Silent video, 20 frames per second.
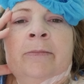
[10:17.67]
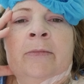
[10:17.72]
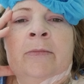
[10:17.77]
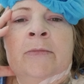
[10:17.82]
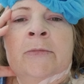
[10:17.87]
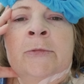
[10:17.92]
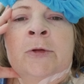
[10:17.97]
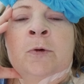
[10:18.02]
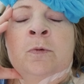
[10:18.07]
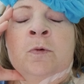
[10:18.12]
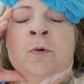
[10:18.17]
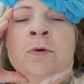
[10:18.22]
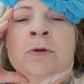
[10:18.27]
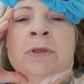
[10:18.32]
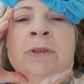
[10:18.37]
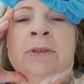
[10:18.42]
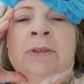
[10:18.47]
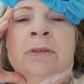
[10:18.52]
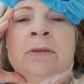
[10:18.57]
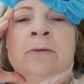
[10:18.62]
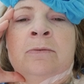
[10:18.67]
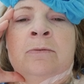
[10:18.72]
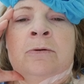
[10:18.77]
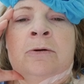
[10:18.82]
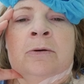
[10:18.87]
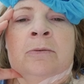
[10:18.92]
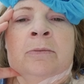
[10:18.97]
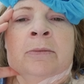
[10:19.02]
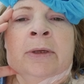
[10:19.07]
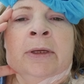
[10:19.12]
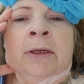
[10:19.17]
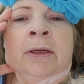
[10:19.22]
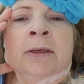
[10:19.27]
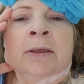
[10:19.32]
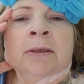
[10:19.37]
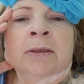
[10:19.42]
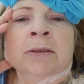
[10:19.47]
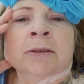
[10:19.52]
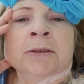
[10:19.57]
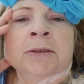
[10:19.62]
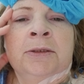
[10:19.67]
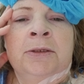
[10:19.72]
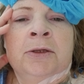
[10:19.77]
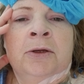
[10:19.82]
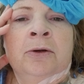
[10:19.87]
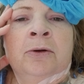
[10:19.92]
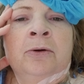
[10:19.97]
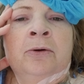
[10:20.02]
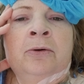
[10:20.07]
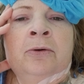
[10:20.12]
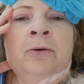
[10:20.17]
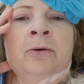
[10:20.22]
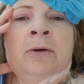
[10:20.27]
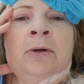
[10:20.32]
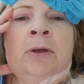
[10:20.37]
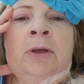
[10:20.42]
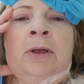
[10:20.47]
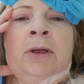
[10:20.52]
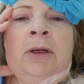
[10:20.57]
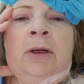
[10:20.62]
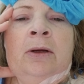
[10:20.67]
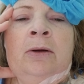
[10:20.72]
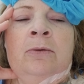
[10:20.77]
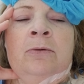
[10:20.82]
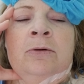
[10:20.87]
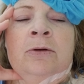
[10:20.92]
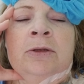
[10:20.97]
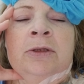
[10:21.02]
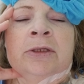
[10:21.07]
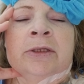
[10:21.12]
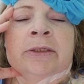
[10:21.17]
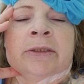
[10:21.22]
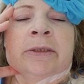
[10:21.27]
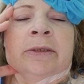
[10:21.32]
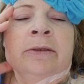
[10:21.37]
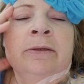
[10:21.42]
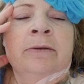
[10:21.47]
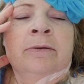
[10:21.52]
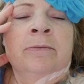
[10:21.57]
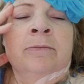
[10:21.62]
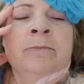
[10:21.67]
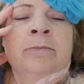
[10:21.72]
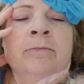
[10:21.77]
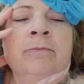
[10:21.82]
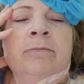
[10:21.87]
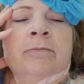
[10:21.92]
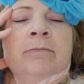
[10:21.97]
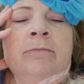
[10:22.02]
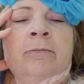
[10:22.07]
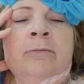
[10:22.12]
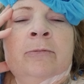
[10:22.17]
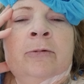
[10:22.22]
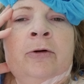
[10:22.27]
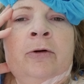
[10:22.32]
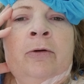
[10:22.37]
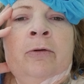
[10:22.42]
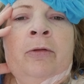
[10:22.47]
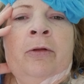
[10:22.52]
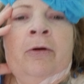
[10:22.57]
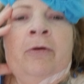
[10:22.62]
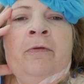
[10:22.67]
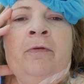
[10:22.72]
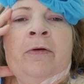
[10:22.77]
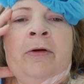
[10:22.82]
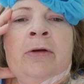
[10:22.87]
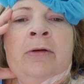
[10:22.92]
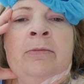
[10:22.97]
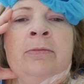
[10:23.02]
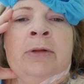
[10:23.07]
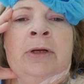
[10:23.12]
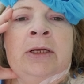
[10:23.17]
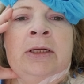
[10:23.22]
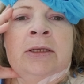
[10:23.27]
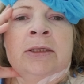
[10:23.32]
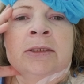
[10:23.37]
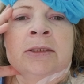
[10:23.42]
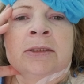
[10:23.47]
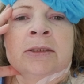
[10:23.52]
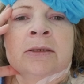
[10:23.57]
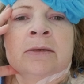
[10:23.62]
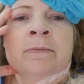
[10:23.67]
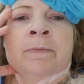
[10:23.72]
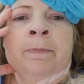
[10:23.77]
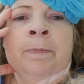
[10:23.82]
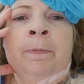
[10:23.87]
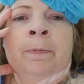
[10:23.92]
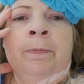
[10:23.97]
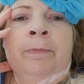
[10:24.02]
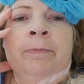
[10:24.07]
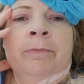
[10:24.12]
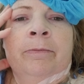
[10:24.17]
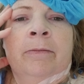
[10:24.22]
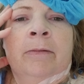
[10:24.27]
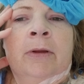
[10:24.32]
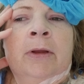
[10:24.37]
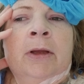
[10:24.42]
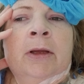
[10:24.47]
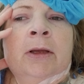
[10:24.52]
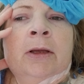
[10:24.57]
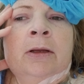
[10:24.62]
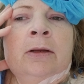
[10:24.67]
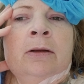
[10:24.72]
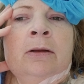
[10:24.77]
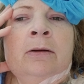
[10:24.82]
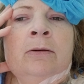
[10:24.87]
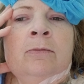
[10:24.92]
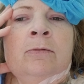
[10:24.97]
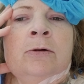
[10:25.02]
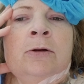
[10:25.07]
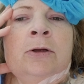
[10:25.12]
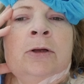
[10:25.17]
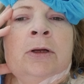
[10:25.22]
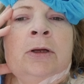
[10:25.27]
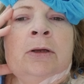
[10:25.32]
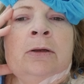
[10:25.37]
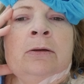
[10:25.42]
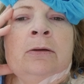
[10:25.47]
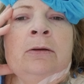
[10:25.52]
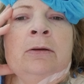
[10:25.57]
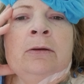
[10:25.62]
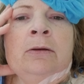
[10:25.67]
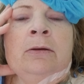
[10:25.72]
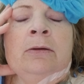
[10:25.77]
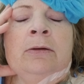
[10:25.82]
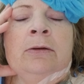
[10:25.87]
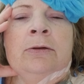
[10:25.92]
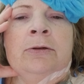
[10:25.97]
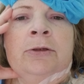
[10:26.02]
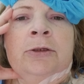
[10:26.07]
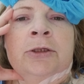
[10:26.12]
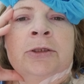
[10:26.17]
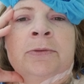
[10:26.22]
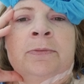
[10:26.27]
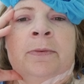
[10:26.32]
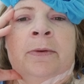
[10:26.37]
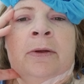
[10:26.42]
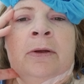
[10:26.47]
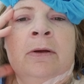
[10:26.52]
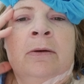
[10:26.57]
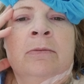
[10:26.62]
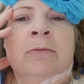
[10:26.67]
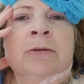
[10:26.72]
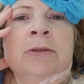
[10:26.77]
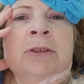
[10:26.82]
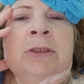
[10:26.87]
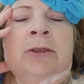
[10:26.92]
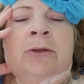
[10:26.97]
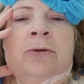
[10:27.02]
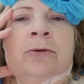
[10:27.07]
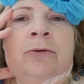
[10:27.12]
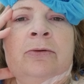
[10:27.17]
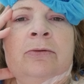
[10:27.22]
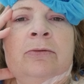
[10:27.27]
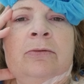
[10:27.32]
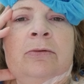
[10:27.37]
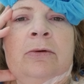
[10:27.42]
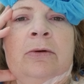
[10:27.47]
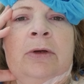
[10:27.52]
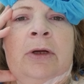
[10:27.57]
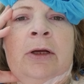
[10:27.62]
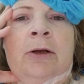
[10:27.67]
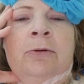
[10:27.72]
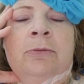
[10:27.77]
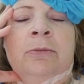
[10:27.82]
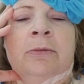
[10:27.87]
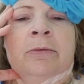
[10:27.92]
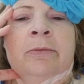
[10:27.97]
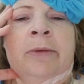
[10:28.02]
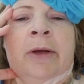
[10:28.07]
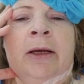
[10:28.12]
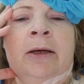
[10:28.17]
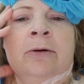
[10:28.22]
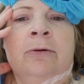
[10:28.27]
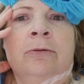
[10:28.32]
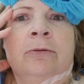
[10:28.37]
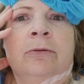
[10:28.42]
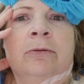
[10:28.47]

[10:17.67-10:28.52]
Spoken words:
I want to see what my kids do. I want to see them grow their families. And I want to just be able to help them out.